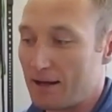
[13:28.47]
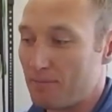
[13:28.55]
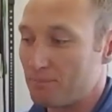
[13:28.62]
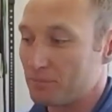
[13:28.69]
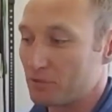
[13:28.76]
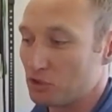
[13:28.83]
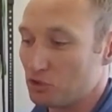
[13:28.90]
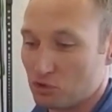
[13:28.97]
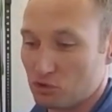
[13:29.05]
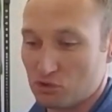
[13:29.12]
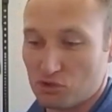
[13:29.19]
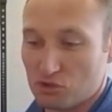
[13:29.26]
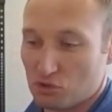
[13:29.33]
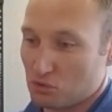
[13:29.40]
You can
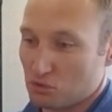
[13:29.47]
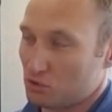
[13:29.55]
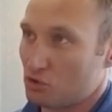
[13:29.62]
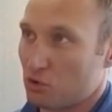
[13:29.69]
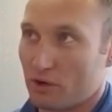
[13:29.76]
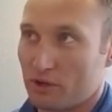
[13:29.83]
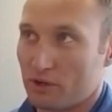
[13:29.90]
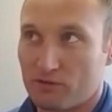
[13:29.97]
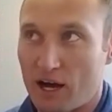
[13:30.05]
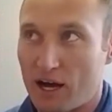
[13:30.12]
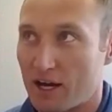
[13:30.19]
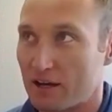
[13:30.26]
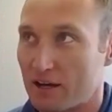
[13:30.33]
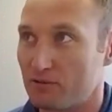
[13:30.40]
do
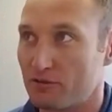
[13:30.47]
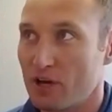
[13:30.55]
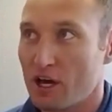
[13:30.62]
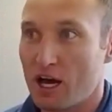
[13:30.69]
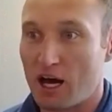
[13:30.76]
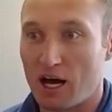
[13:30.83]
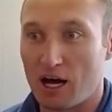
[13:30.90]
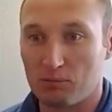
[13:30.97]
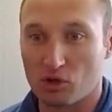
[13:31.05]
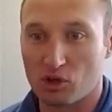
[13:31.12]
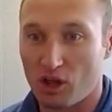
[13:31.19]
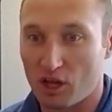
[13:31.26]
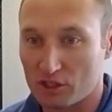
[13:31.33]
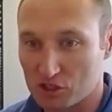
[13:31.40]
25
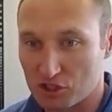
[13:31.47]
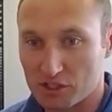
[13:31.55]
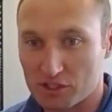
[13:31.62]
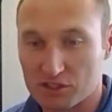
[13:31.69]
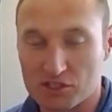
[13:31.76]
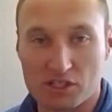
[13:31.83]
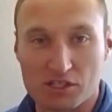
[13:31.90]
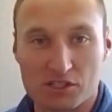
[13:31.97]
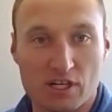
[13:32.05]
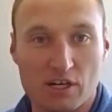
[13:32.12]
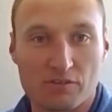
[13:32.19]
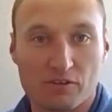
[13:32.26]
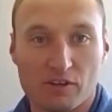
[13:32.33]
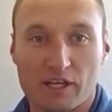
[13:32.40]
lunges,
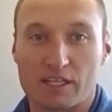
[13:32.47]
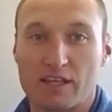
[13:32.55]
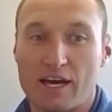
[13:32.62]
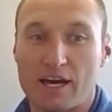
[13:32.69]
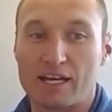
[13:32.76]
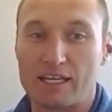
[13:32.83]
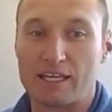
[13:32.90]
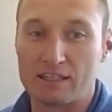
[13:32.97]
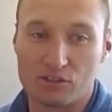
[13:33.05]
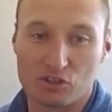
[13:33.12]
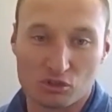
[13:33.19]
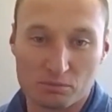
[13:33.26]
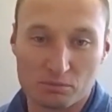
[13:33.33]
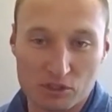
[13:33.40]
stuff like that, and then
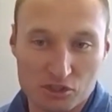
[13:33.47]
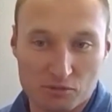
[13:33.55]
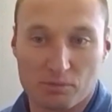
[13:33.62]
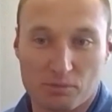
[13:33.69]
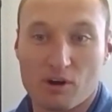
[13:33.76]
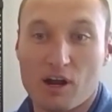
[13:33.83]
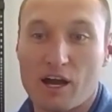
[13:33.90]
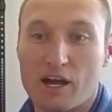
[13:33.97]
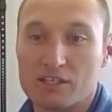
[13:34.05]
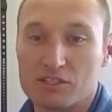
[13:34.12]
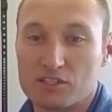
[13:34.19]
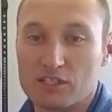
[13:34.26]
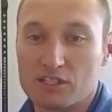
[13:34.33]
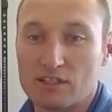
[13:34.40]
you'll be
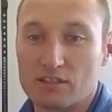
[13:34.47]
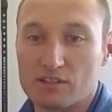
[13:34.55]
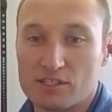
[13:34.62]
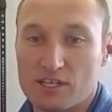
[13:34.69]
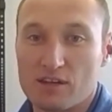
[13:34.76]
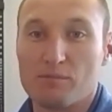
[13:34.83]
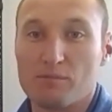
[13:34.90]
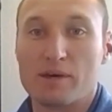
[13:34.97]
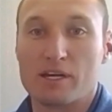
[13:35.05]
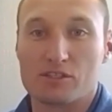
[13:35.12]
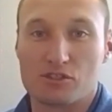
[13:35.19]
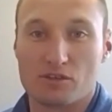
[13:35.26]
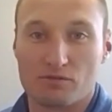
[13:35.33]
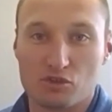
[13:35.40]
surprised in 10
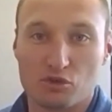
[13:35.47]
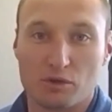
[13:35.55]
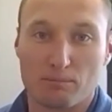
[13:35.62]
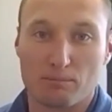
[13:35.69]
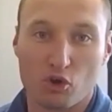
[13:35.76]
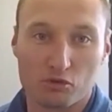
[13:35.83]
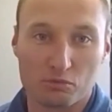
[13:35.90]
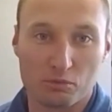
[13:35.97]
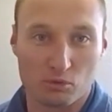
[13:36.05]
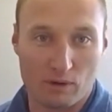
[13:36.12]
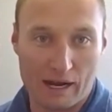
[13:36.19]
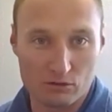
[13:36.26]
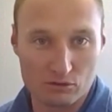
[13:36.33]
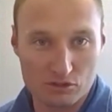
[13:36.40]
minutes of doing multiple
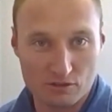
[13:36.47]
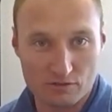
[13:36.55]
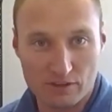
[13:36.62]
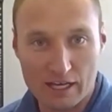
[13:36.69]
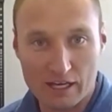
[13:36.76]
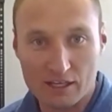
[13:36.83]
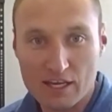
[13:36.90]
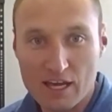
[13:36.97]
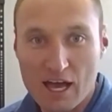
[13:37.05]
rounds of that,